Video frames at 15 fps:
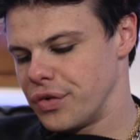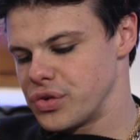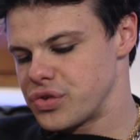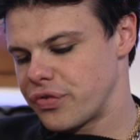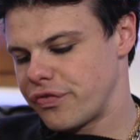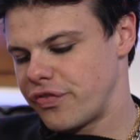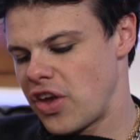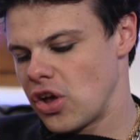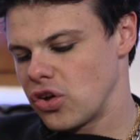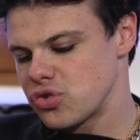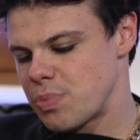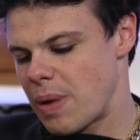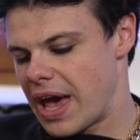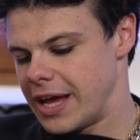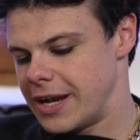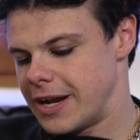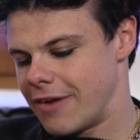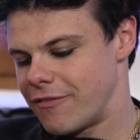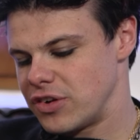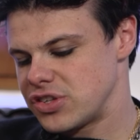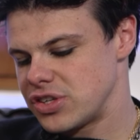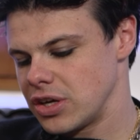us feels pain and
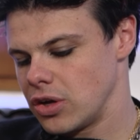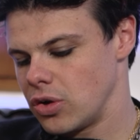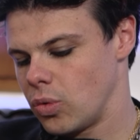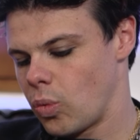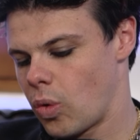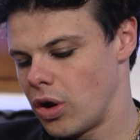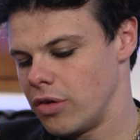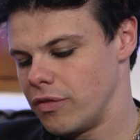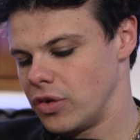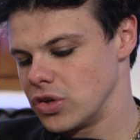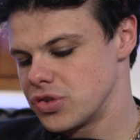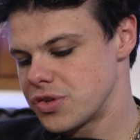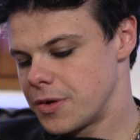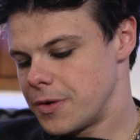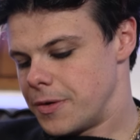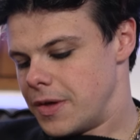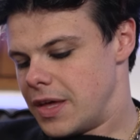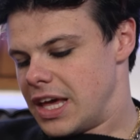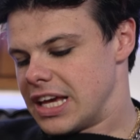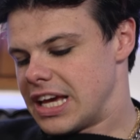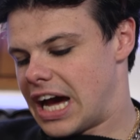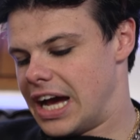every single one of us
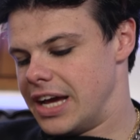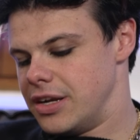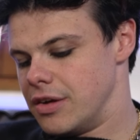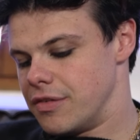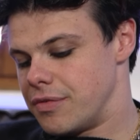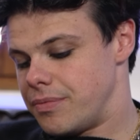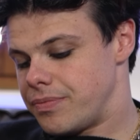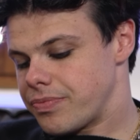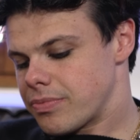kind of